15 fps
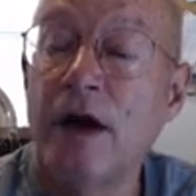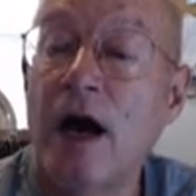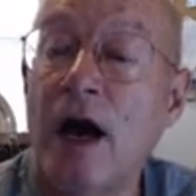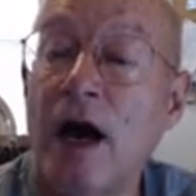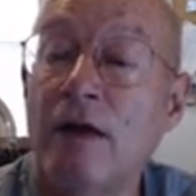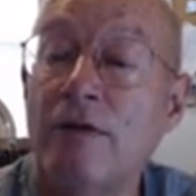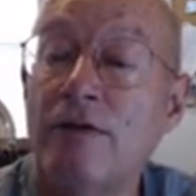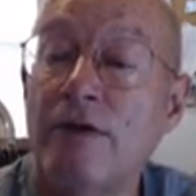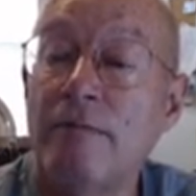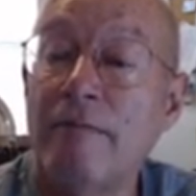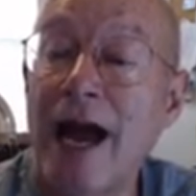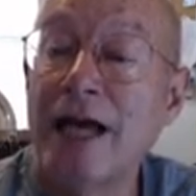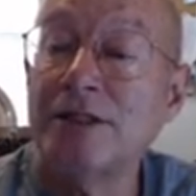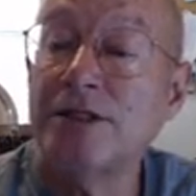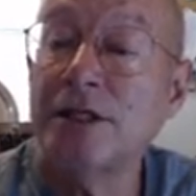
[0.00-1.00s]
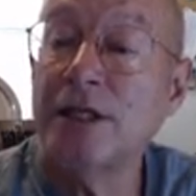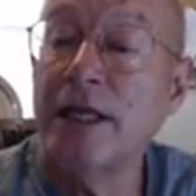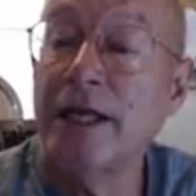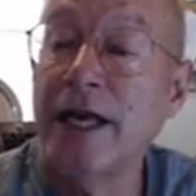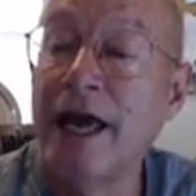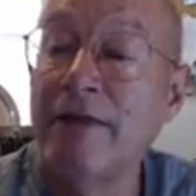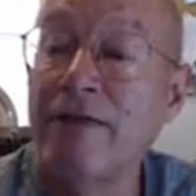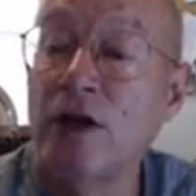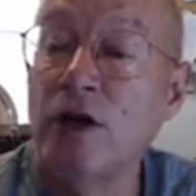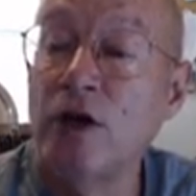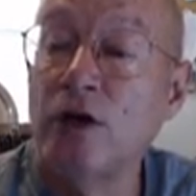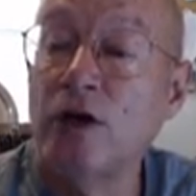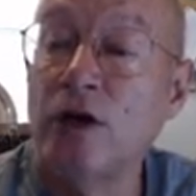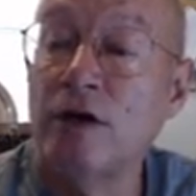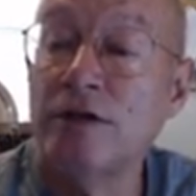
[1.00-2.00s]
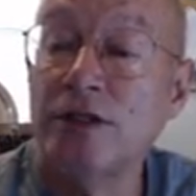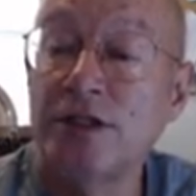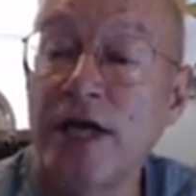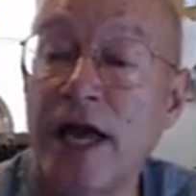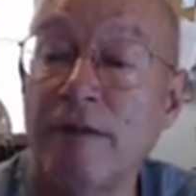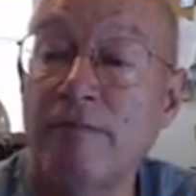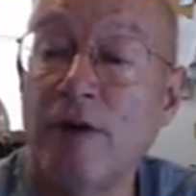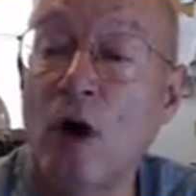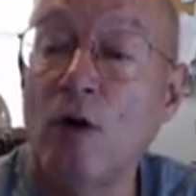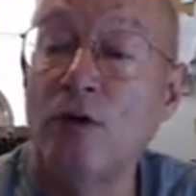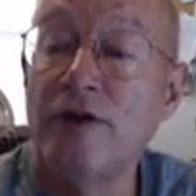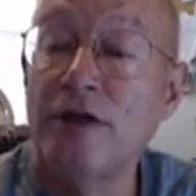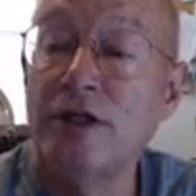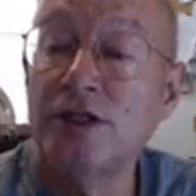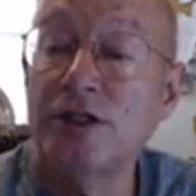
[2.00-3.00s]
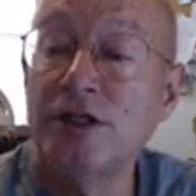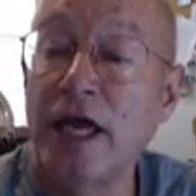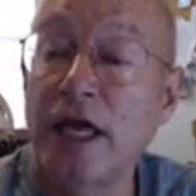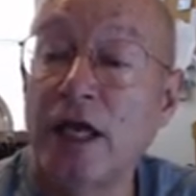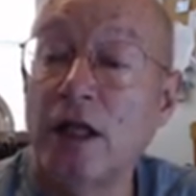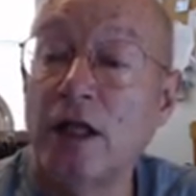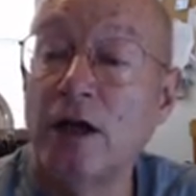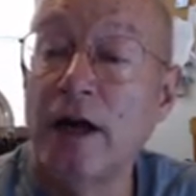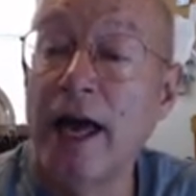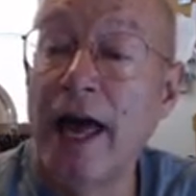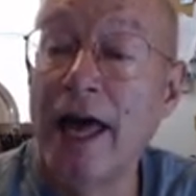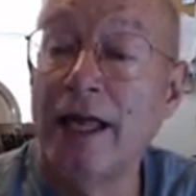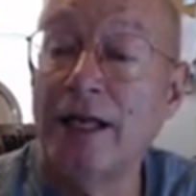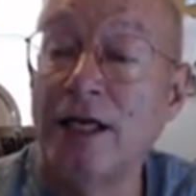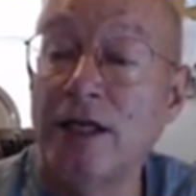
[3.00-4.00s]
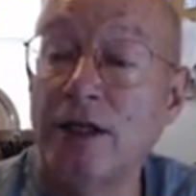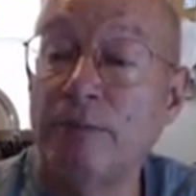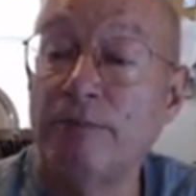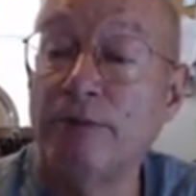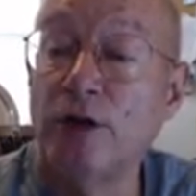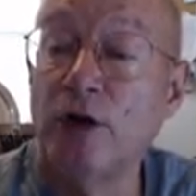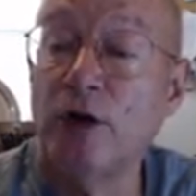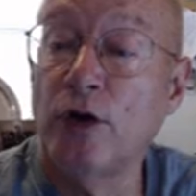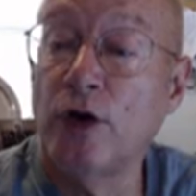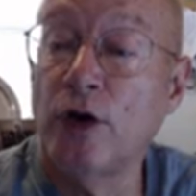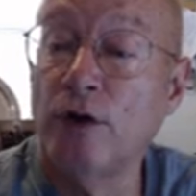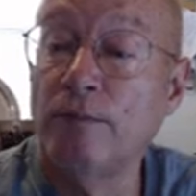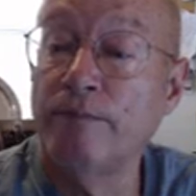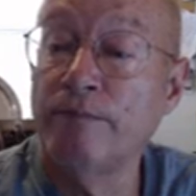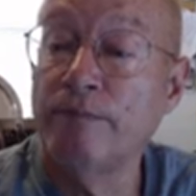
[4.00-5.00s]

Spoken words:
the masculine and the neuter are the same, both in the singular and in the plural.